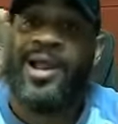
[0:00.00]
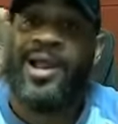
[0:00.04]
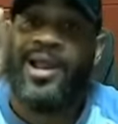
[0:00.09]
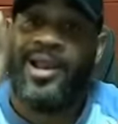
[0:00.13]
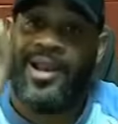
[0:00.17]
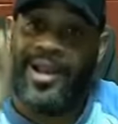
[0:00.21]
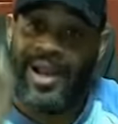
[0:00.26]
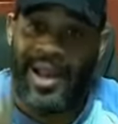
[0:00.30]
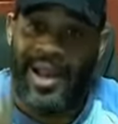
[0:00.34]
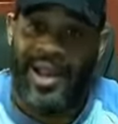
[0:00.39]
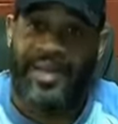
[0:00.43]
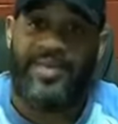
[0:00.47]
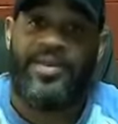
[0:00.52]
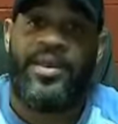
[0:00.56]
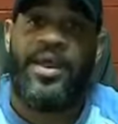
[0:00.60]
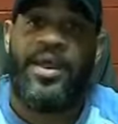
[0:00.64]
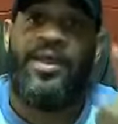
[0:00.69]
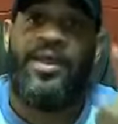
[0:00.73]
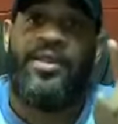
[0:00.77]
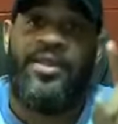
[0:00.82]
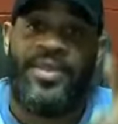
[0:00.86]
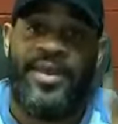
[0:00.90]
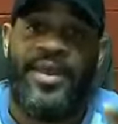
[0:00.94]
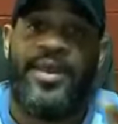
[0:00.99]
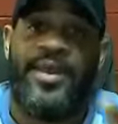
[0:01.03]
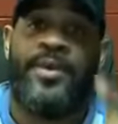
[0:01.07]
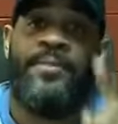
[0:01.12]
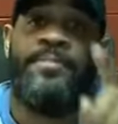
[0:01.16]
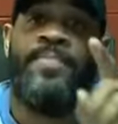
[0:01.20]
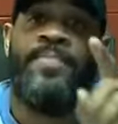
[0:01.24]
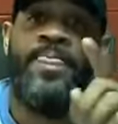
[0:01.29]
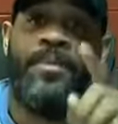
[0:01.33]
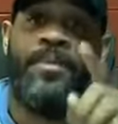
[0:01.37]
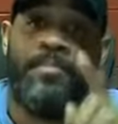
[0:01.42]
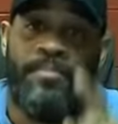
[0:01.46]
Let
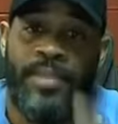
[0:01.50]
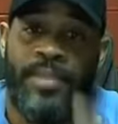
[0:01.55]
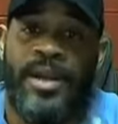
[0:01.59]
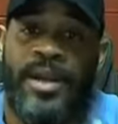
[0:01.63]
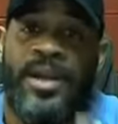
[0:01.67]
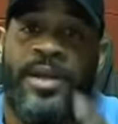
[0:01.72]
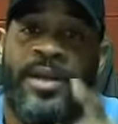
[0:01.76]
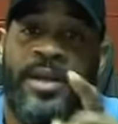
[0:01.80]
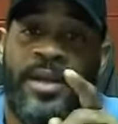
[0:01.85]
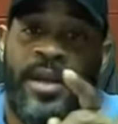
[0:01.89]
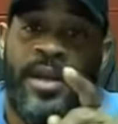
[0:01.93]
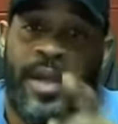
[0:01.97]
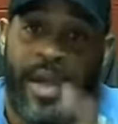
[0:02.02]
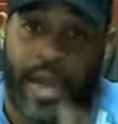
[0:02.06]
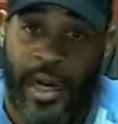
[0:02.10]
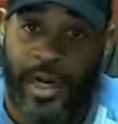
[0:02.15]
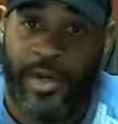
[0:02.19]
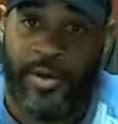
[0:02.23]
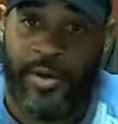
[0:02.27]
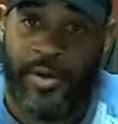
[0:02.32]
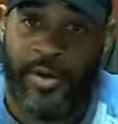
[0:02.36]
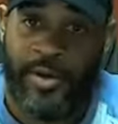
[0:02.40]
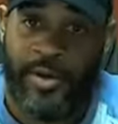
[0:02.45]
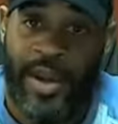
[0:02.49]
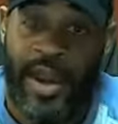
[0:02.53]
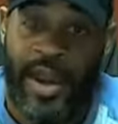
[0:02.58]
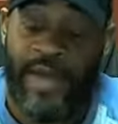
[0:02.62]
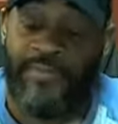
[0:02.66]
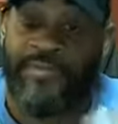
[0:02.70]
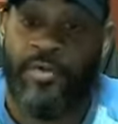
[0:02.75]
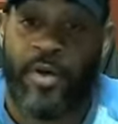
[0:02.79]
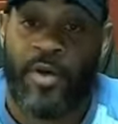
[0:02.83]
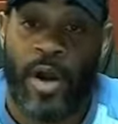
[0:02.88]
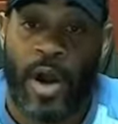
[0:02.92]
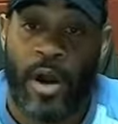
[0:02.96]
them be ignorant.
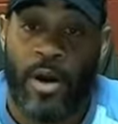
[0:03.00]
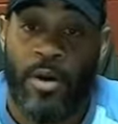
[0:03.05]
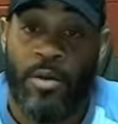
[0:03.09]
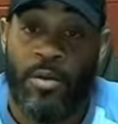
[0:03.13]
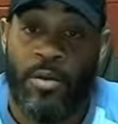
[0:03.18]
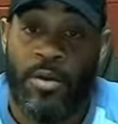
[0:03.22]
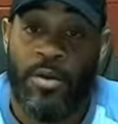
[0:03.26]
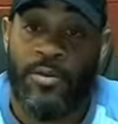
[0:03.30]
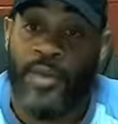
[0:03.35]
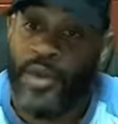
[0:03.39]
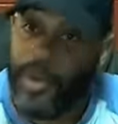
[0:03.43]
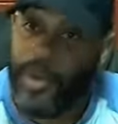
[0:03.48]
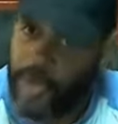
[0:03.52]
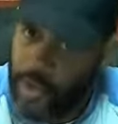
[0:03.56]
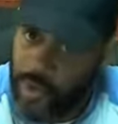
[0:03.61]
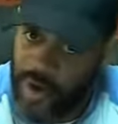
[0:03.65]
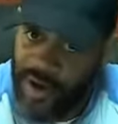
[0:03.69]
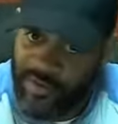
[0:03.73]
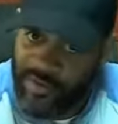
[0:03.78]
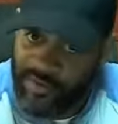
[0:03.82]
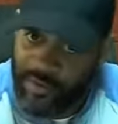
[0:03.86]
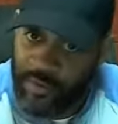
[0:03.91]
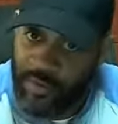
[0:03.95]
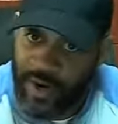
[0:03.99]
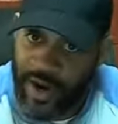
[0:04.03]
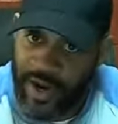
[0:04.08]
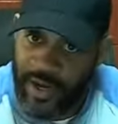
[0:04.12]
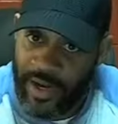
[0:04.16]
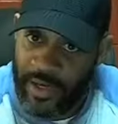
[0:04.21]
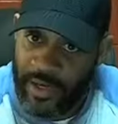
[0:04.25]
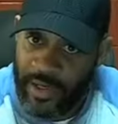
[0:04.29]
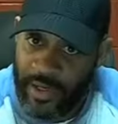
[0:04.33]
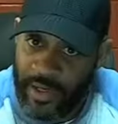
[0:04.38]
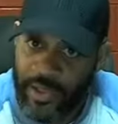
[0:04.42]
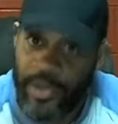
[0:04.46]
After all, they do have a
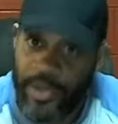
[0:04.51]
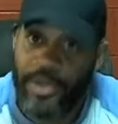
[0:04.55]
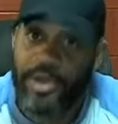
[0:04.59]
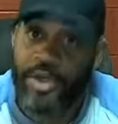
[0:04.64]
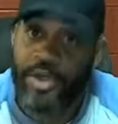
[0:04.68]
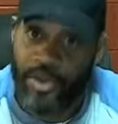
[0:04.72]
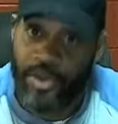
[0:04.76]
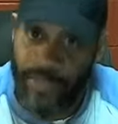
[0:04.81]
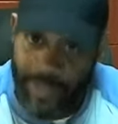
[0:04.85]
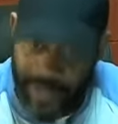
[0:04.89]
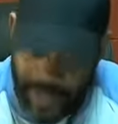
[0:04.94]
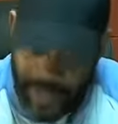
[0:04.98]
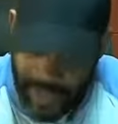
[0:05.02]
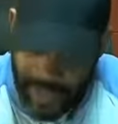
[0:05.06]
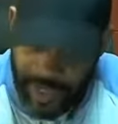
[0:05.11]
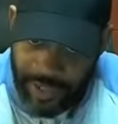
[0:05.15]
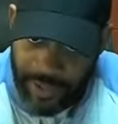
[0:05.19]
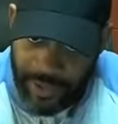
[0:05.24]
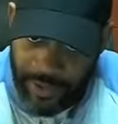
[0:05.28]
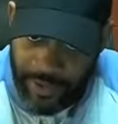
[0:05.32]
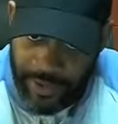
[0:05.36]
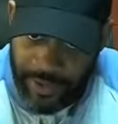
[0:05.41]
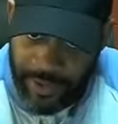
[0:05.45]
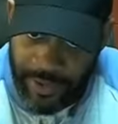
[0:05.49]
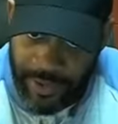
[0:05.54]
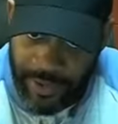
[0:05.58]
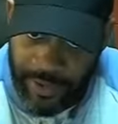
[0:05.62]
right to be ignorant.